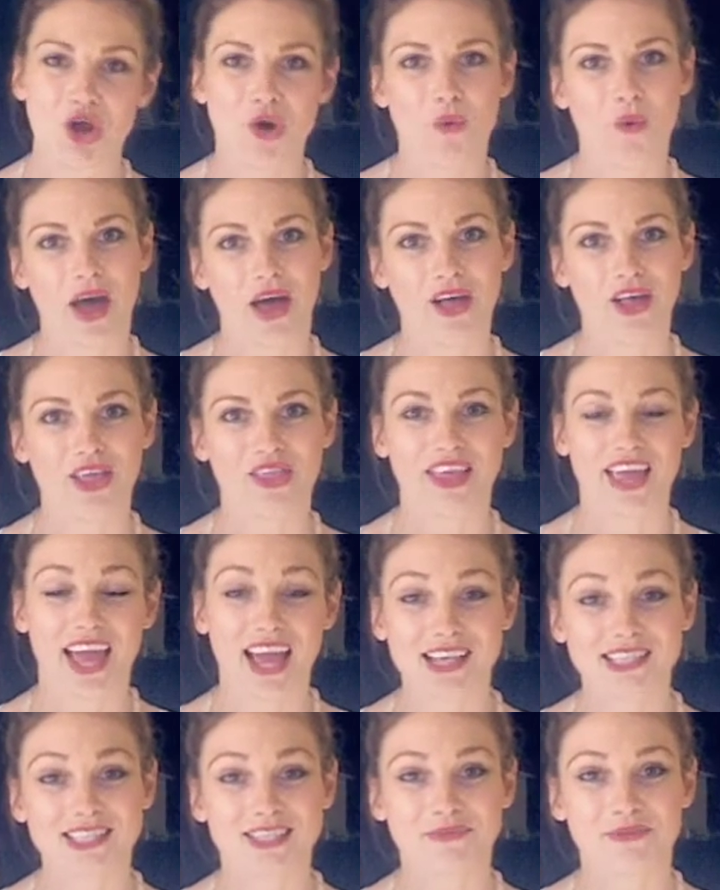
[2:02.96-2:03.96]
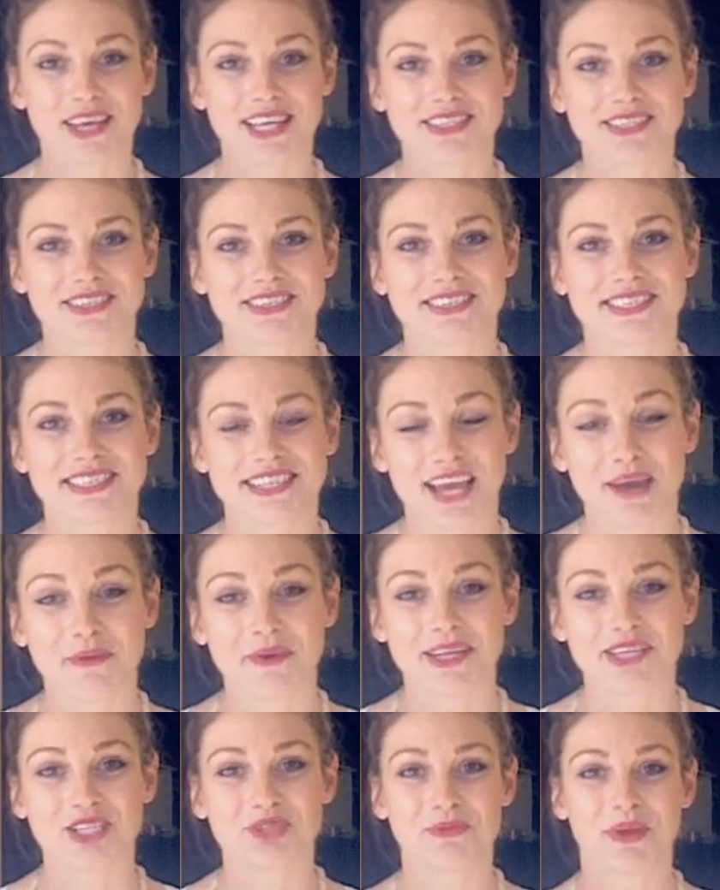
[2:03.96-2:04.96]
Well, the acid mantle is
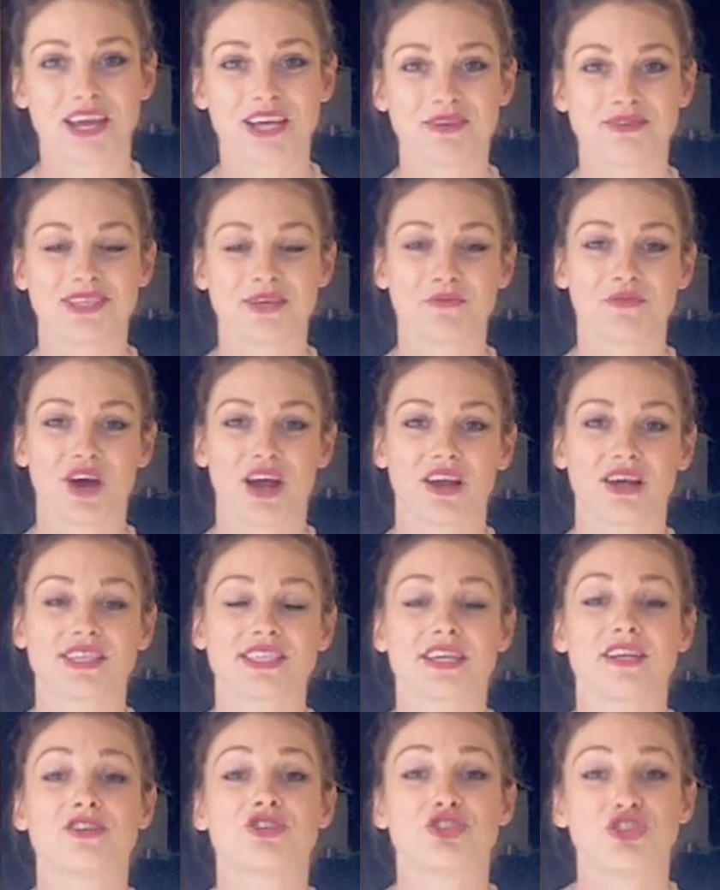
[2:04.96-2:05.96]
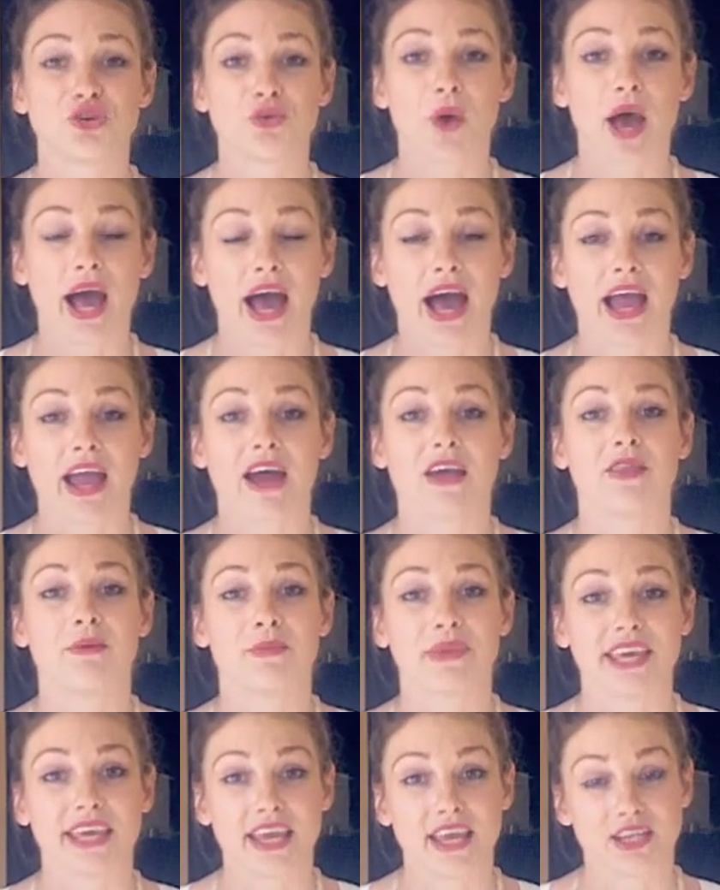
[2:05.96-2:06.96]
damaged by using products that are too high on the
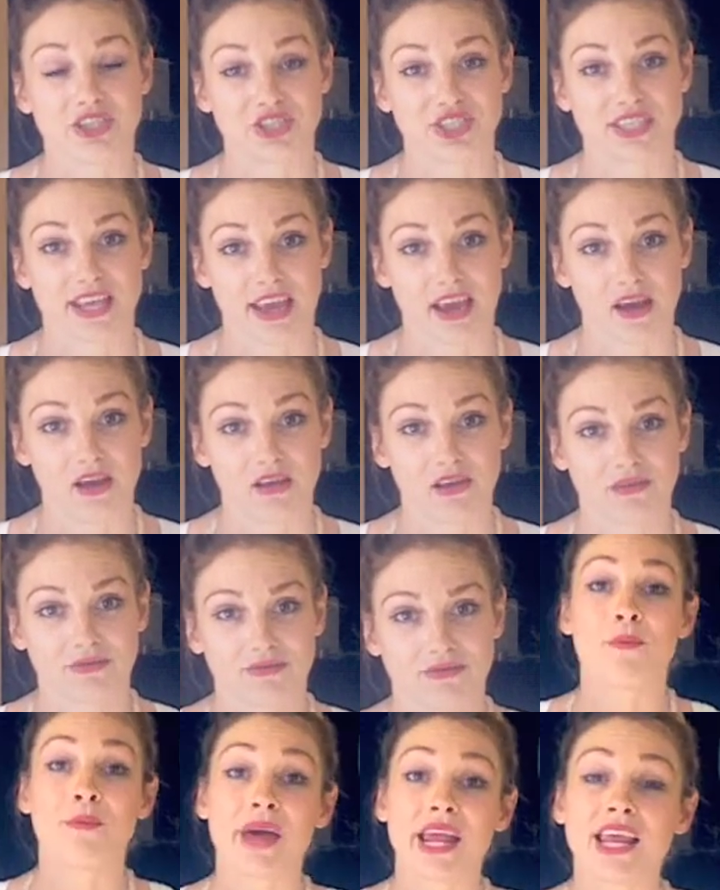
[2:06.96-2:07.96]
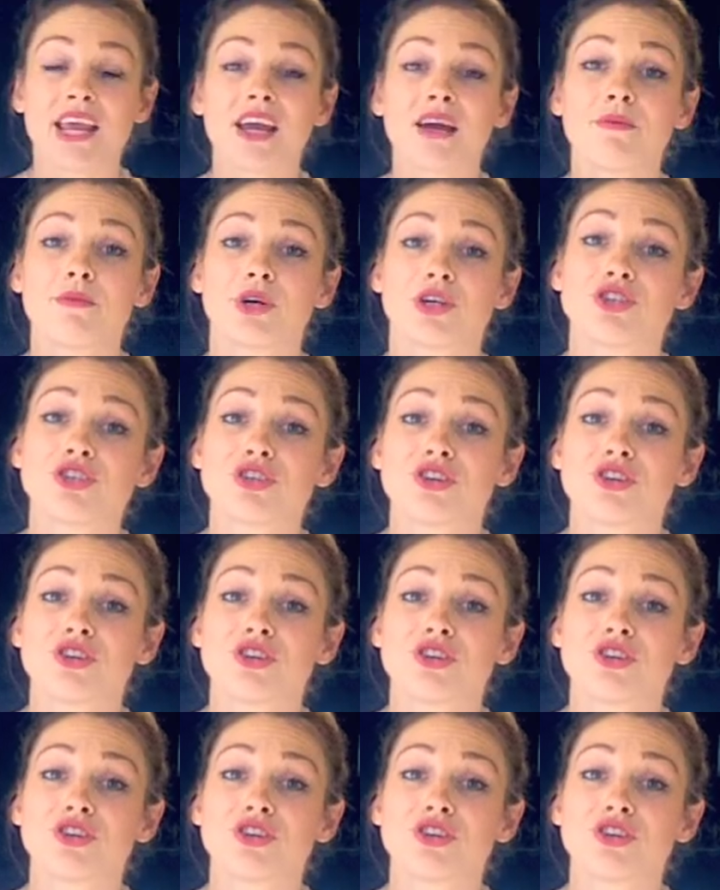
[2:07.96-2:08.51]
pH scale. Many commercial